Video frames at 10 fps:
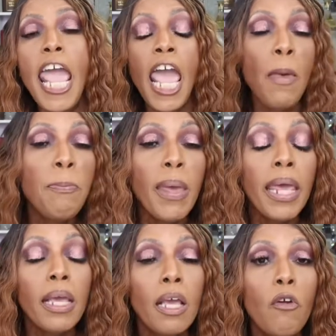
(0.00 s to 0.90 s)

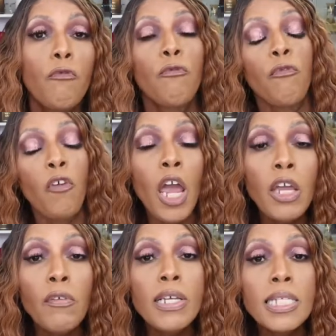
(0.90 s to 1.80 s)
epic
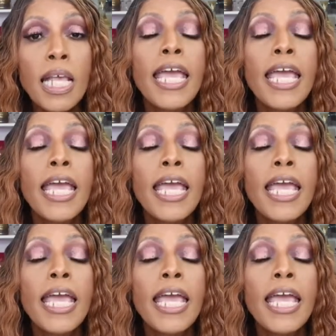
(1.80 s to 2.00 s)
fragrance